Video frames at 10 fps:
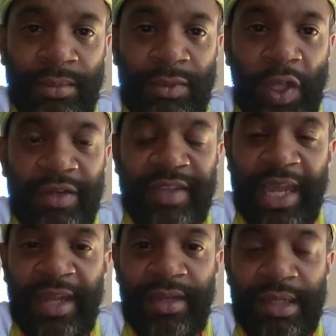You
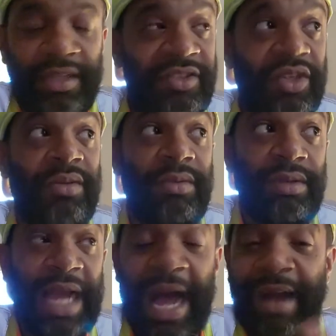understand? Because
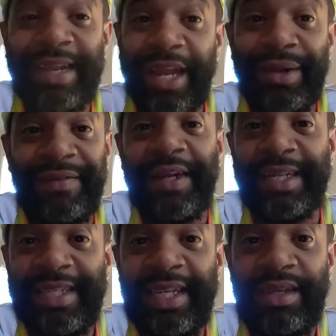I'll
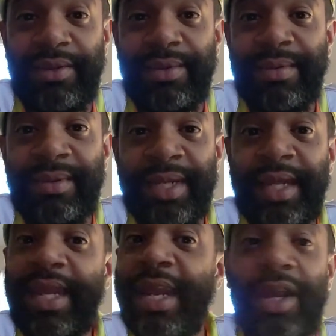guarantee you,
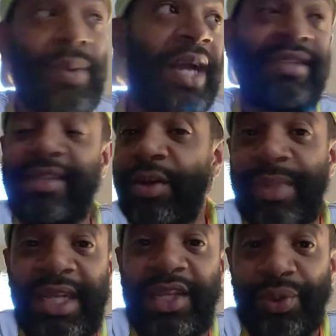Aaron Rodgers don't
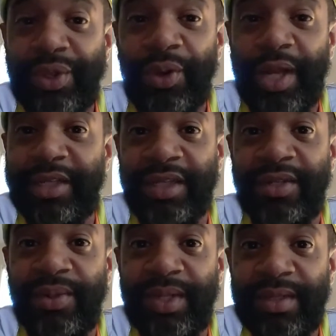believe you can go out there and
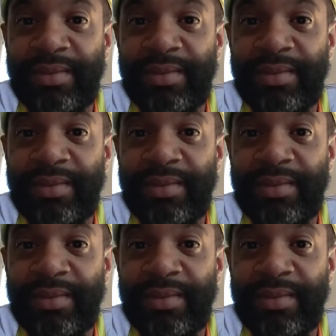do it.